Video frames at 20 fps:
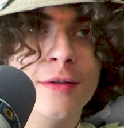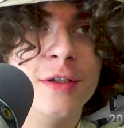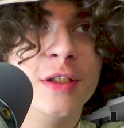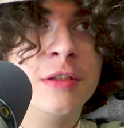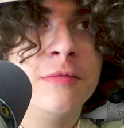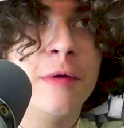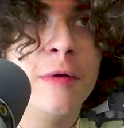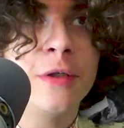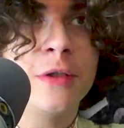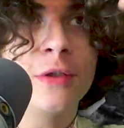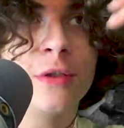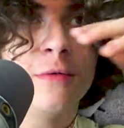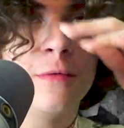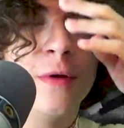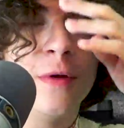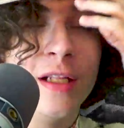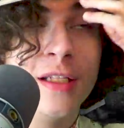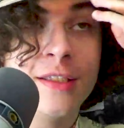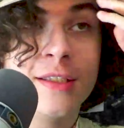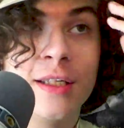especially
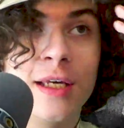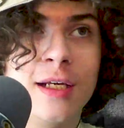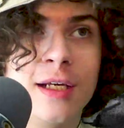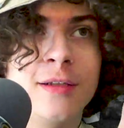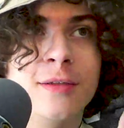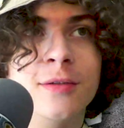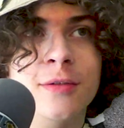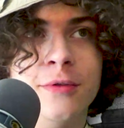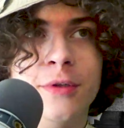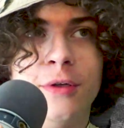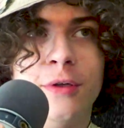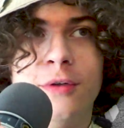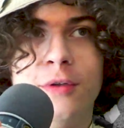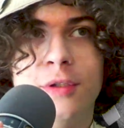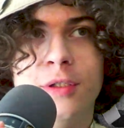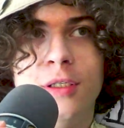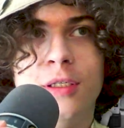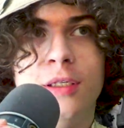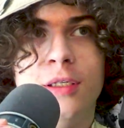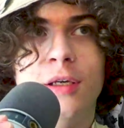when it's, like,
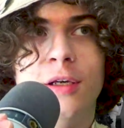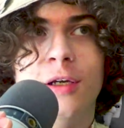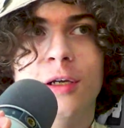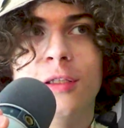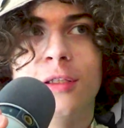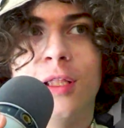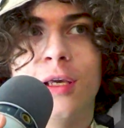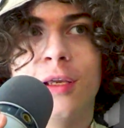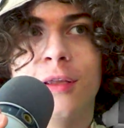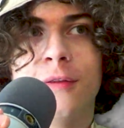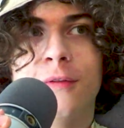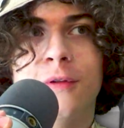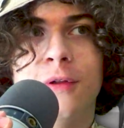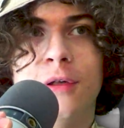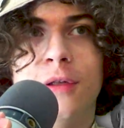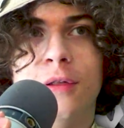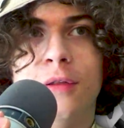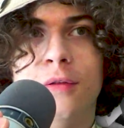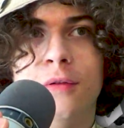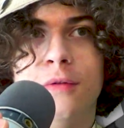literally, like,
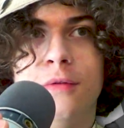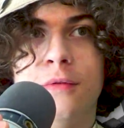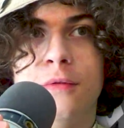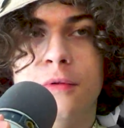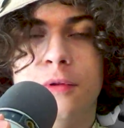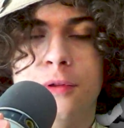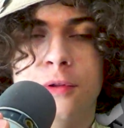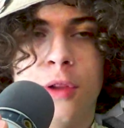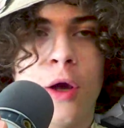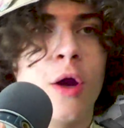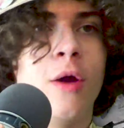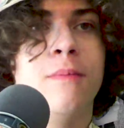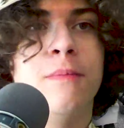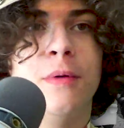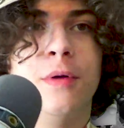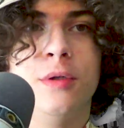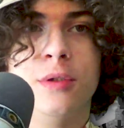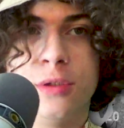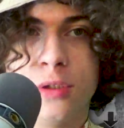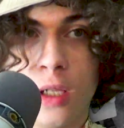the
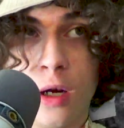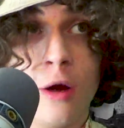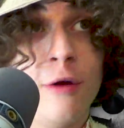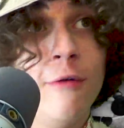LARPers that are